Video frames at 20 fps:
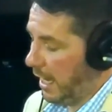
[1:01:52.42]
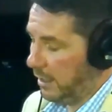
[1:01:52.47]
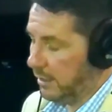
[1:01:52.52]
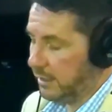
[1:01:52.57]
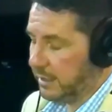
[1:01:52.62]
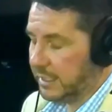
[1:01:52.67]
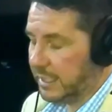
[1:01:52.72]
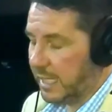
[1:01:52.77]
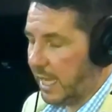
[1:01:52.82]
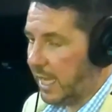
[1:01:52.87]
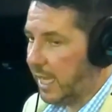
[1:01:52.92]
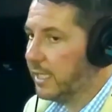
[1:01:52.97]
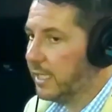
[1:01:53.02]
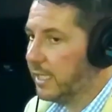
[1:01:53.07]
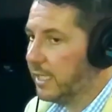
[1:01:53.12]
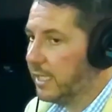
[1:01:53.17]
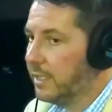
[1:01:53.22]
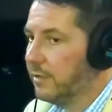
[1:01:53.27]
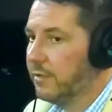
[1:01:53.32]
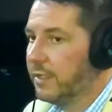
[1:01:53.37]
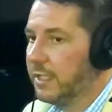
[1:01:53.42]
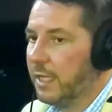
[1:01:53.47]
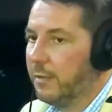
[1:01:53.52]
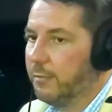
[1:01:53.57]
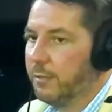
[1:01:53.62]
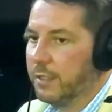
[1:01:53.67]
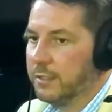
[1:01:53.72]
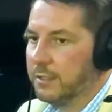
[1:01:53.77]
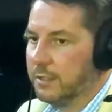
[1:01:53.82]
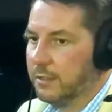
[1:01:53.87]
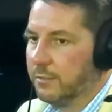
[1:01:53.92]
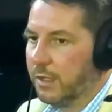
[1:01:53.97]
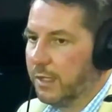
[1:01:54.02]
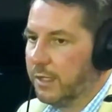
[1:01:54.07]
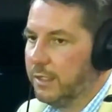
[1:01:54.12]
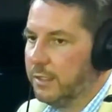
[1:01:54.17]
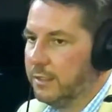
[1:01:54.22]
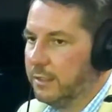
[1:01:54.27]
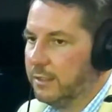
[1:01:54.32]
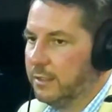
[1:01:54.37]
outside of Annapolis,
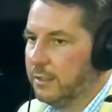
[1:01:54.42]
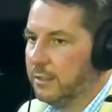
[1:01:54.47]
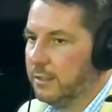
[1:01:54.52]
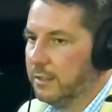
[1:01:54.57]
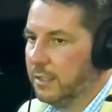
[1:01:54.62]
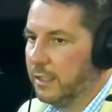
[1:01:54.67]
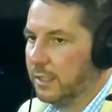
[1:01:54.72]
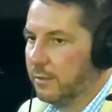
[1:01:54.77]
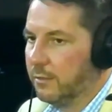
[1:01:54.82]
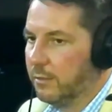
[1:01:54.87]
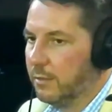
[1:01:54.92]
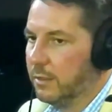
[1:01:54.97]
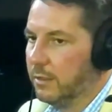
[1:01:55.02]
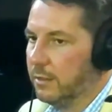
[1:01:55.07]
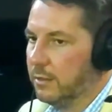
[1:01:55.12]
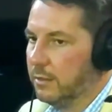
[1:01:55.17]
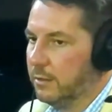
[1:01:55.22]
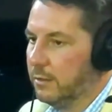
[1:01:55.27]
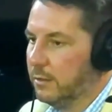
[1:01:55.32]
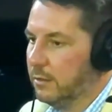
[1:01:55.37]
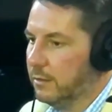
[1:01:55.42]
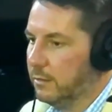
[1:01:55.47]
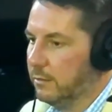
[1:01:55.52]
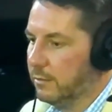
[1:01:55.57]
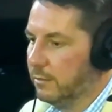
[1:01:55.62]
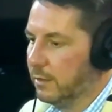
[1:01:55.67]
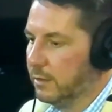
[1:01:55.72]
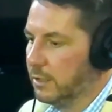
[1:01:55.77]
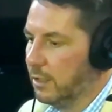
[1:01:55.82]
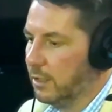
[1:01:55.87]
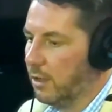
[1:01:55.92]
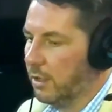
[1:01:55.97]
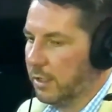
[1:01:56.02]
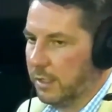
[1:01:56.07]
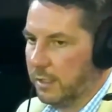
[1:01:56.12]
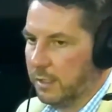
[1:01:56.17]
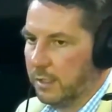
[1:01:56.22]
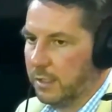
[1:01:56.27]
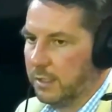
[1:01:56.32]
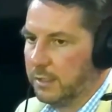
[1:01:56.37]
right? Like we're
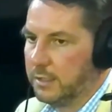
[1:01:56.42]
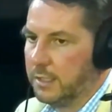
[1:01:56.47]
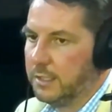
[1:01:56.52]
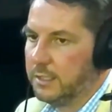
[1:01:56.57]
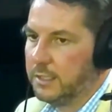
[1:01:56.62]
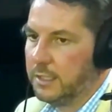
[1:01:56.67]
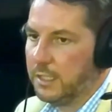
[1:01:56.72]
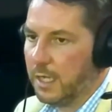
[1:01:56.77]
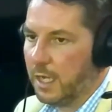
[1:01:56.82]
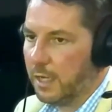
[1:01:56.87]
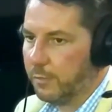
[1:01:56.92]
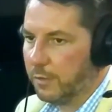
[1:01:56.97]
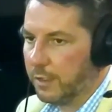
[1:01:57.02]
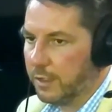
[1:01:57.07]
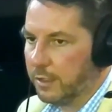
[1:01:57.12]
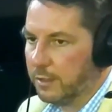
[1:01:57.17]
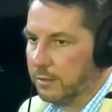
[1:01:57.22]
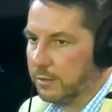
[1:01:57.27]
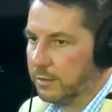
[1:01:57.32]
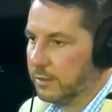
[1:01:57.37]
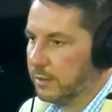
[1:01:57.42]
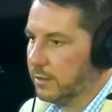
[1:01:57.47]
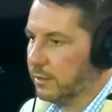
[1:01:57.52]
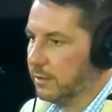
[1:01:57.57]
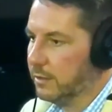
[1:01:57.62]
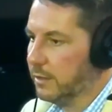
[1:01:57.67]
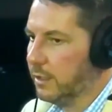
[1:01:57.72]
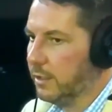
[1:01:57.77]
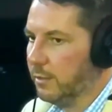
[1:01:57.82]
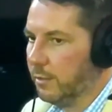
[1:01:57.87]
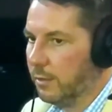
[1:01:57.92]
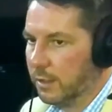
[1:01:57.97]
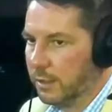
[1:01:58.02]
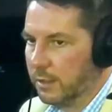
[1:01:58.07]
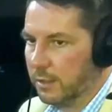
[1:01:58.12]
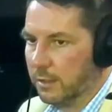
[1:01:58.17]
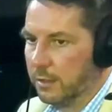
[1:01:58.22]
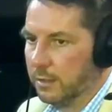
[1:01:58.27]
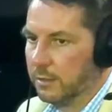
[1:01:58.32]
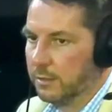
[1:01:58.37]
targeting DC operators or New
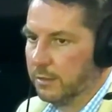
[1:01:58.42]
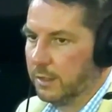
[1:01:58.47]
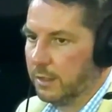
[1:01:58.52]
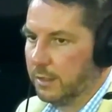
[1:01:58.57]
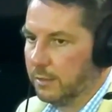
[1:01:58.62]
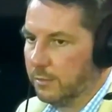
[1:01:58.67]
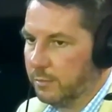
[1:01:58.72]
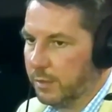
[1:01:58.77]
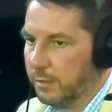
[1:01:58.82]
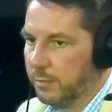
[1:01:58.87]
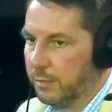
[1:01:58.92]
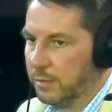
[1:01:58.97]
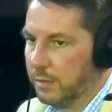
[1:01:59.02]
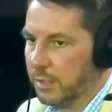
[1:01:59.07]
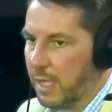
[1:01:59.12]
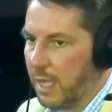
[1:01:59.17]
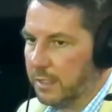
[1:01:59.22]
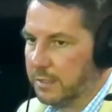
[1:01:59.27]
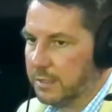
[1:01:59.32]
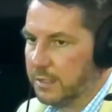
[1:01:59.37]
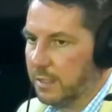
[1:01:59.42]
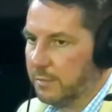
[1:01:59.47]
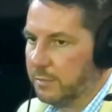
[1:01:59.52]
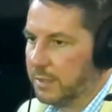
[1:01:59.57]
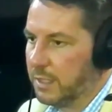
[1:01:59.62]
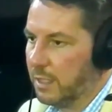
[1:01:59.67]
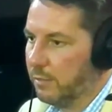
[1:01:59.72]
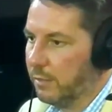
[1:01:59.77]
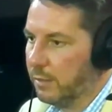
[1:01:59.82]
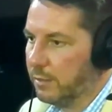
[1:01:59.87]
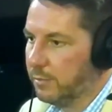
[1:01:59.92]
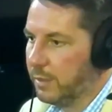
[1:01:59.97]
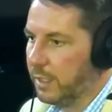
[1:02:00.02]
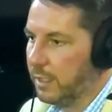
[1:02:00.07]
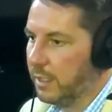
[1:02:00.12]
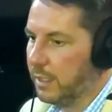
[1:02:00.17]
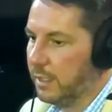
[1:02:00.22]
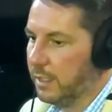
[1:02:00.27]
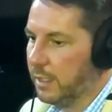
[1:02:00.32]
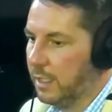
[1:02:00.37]
York or people with concepts that would
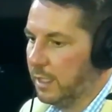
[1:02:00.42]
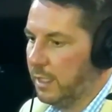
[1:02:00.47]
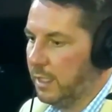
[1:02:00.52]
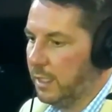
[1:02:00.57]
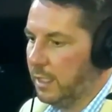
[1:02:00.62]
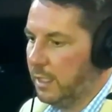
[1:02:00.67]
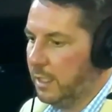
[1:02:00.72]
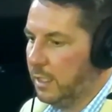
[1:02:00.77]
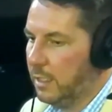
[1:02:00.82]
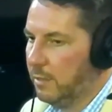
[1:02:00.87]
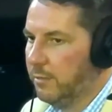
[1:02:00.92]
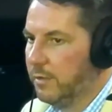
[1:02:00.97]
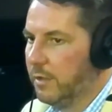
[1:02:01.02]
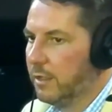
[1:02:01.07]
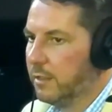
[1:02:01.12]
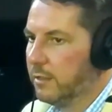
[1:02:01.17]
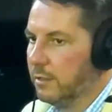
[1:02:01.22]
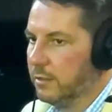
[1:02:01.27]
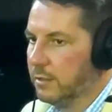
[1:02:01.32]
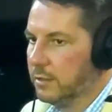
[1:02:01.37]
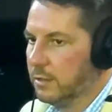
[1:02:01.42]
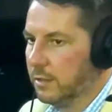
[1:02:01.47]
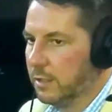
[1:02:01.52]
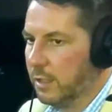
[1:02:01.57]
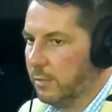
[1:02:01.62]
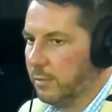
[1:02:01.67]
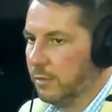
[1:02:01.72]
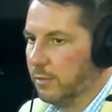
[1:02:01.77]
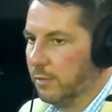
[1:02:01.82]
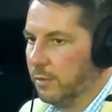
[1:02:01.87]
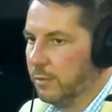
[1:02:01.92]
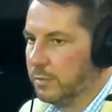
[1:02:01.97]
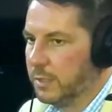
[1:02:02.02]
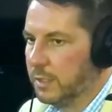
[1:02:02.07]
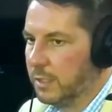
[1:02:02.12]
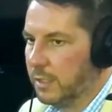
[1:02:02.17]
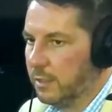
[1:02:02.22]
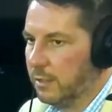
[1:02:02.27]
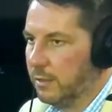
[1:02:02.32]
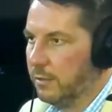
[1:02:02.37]
be. And we've gotten close to a couple groups.
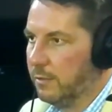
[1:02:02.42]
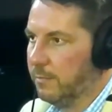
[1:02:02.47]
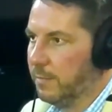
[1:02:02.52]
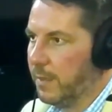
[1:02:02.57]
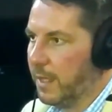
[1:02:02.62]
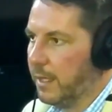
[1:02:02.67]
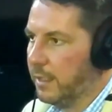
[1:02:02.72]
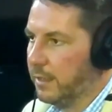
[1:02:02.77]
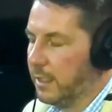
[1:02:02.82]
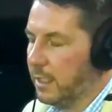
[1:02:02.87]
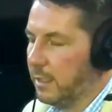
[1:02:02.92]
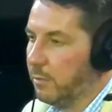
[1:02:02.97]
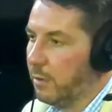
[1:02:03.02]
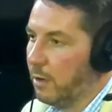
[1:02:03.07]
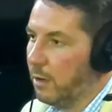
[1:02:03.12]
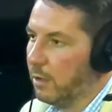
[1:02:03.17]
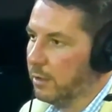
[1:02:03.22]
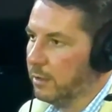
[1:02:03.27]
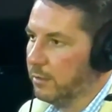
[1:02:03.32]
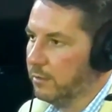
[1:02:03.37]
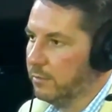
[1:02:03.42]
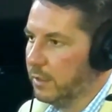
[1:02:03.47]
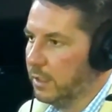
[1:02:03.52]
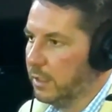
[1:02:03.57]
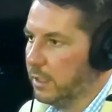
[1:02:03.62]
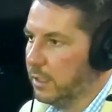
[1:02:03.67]
I think part of the